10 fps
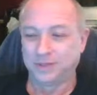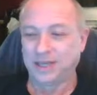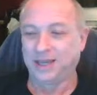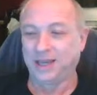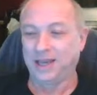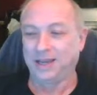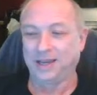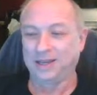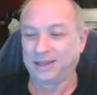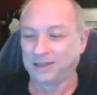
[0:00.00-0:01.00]
Yeah,
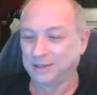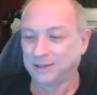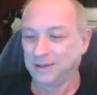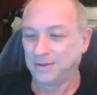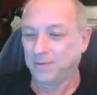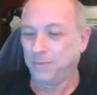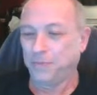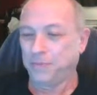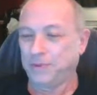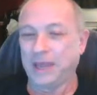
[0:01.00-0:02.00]

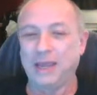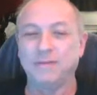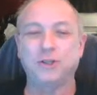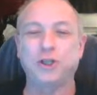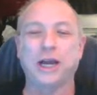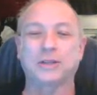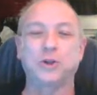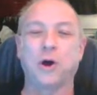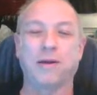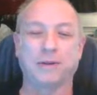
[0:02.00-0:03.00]
even Chuck
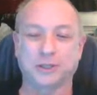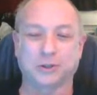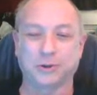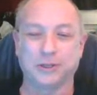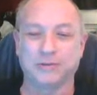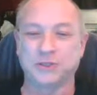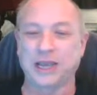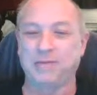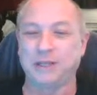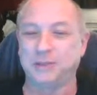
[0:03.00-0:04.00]
Norris couldn't have
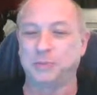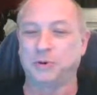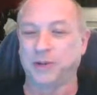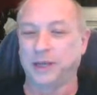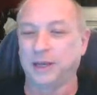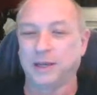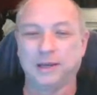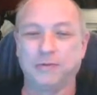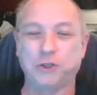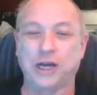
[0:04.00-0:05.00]
saved this movie.
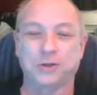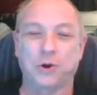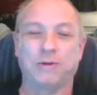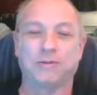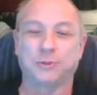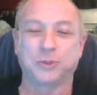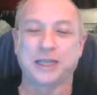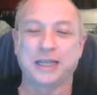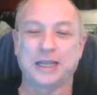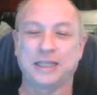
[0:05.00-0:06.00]
If Chuck Norris was
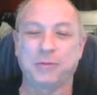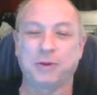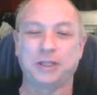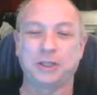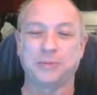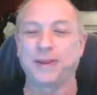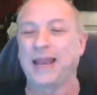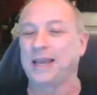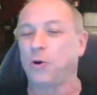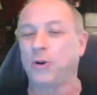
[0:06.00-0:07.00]
in this, he would have just been
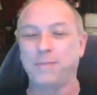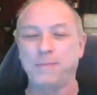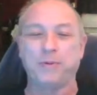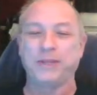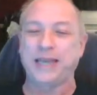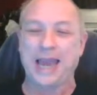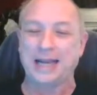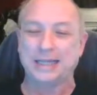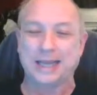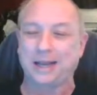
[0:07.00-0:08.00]
like, hit me with the
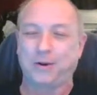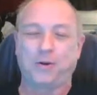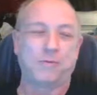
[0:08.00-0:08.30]
axe, get it on.